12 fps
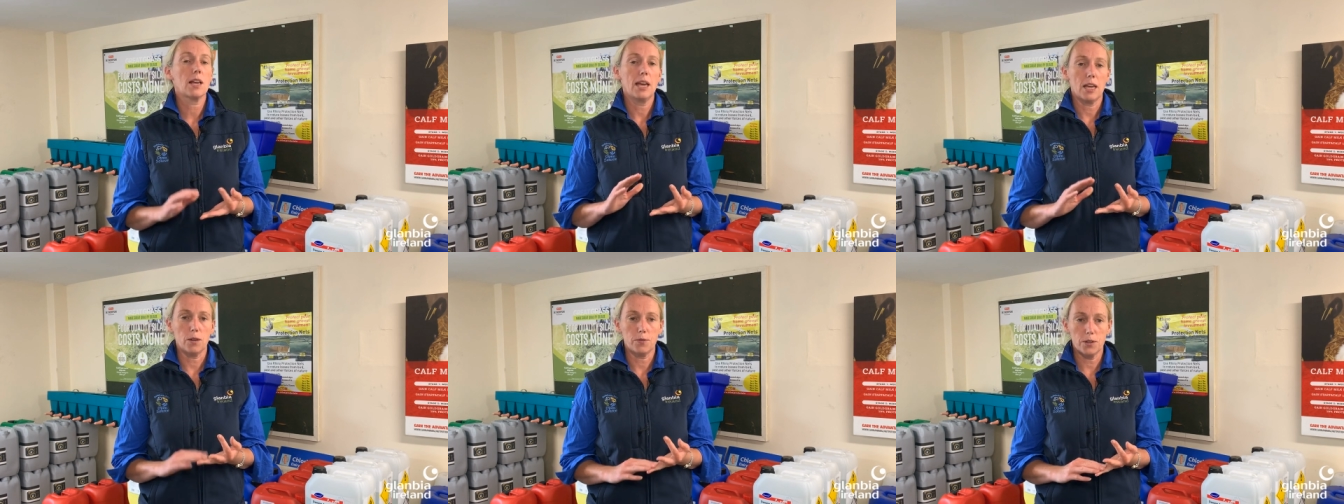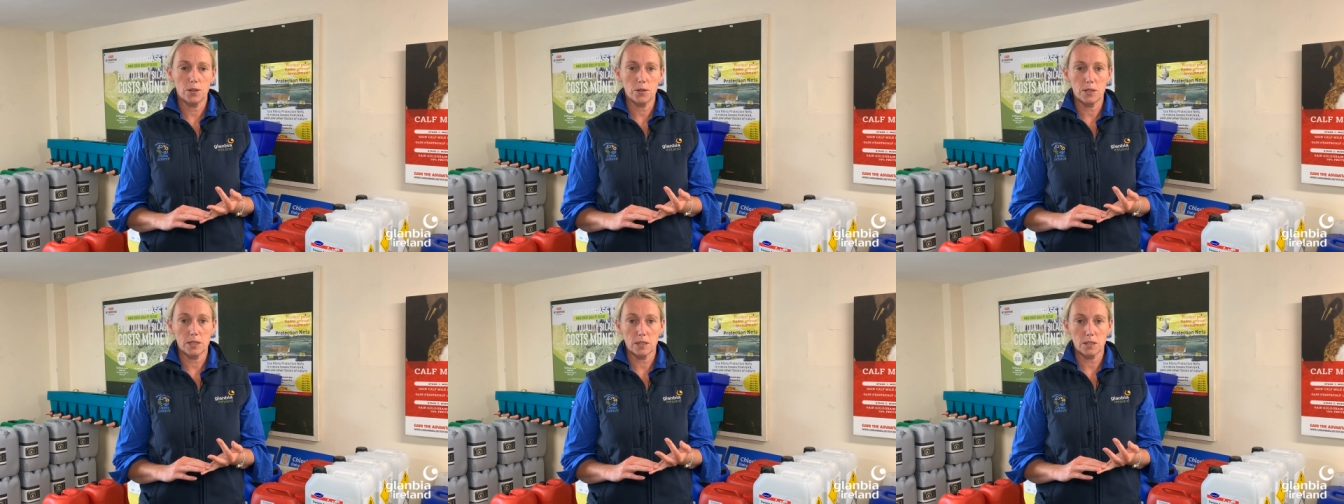If you're
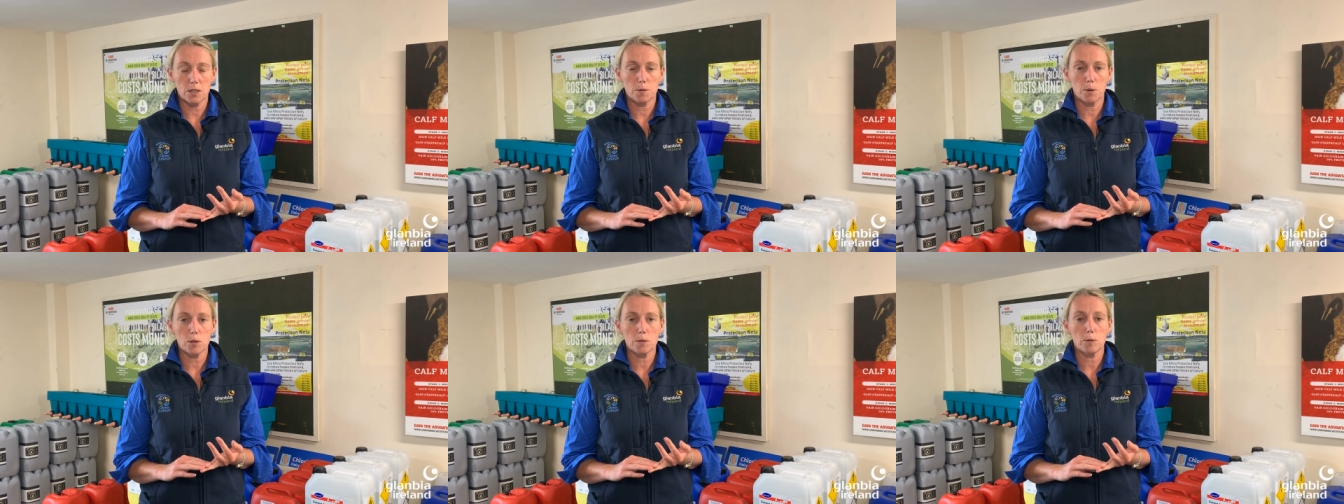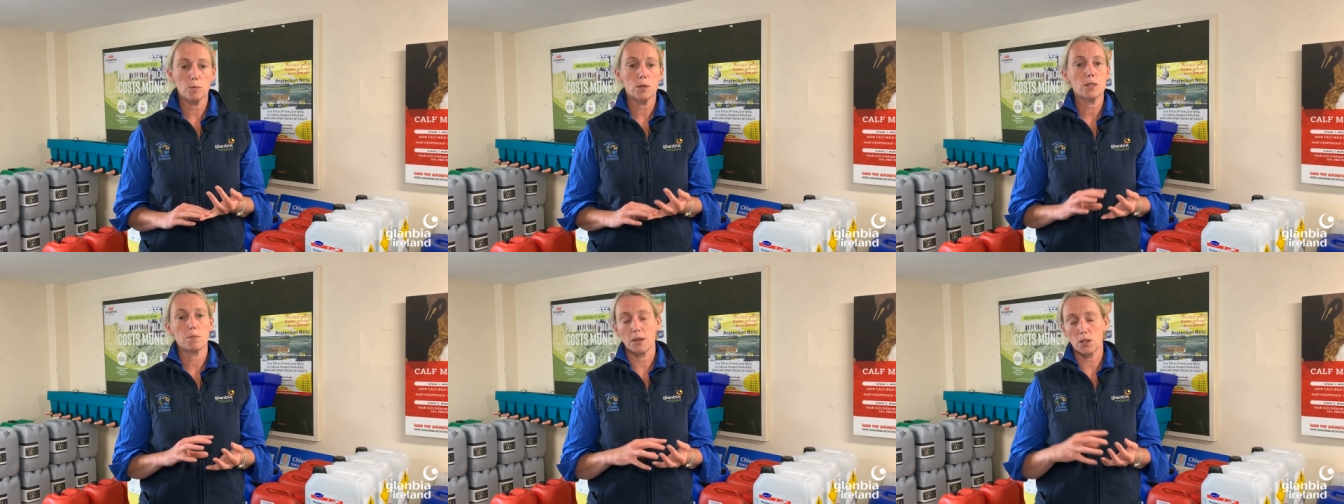using the disposable
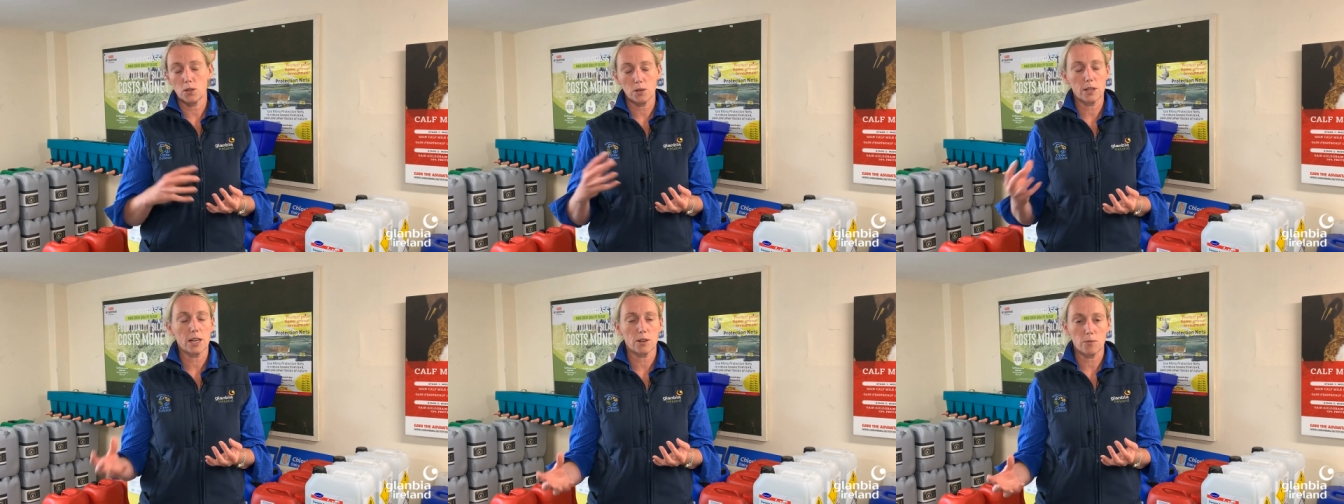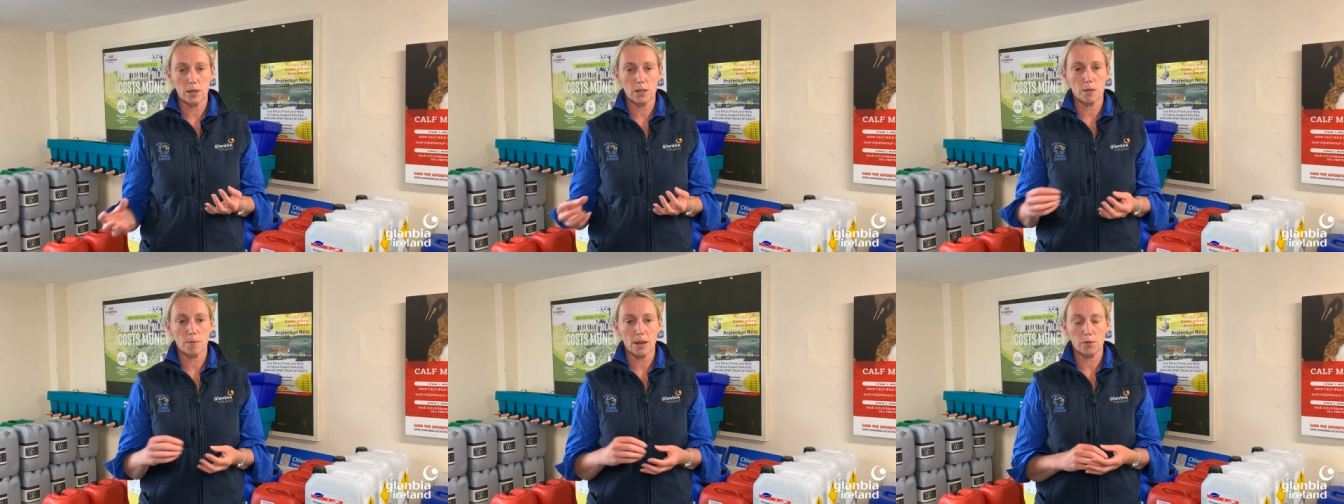ones, make sure you get rid of
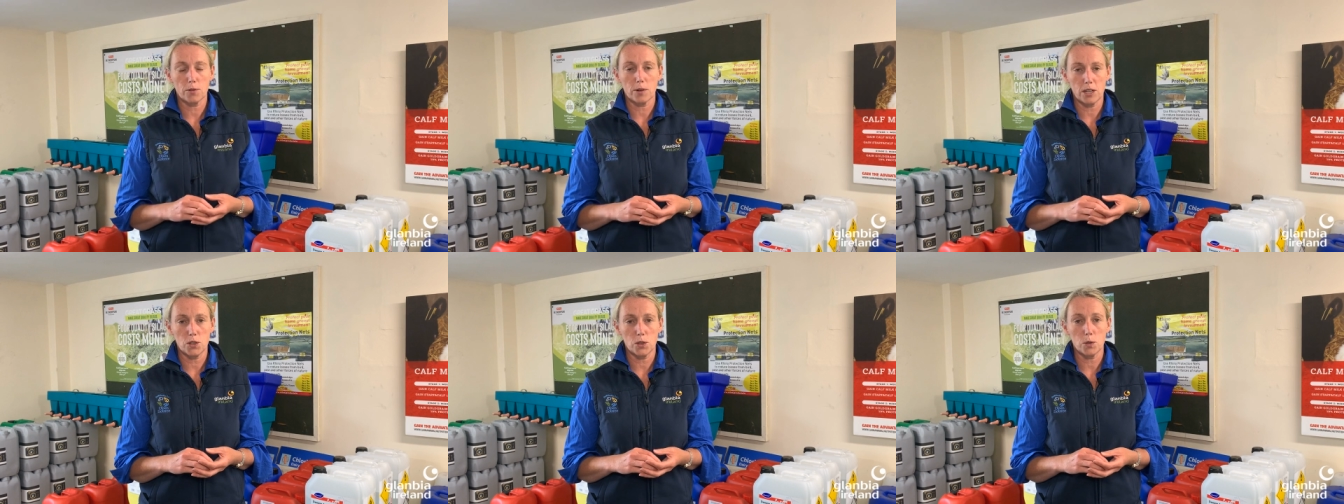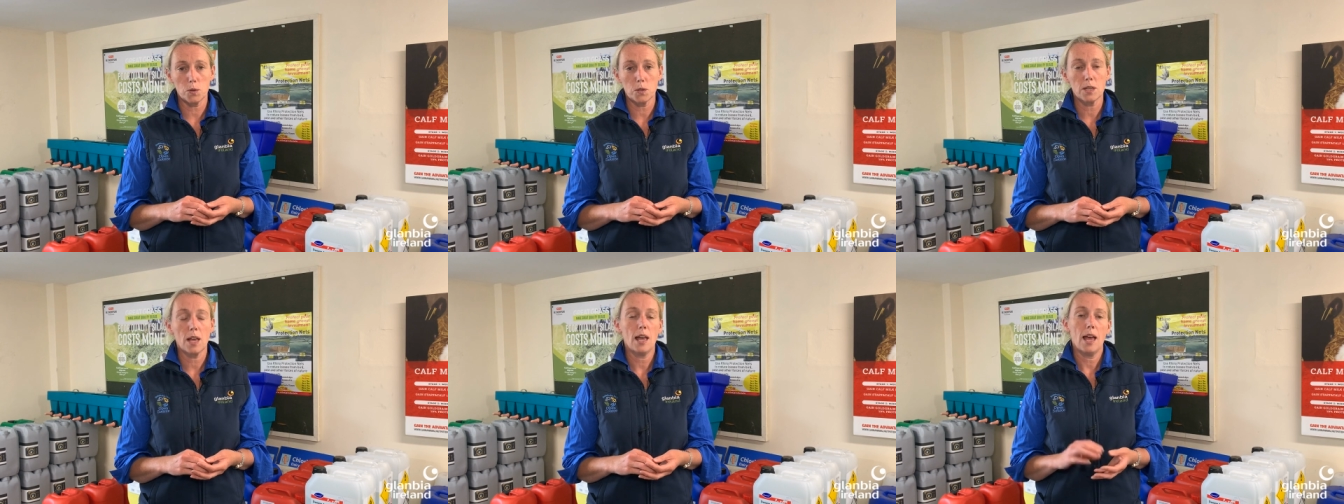them after each use.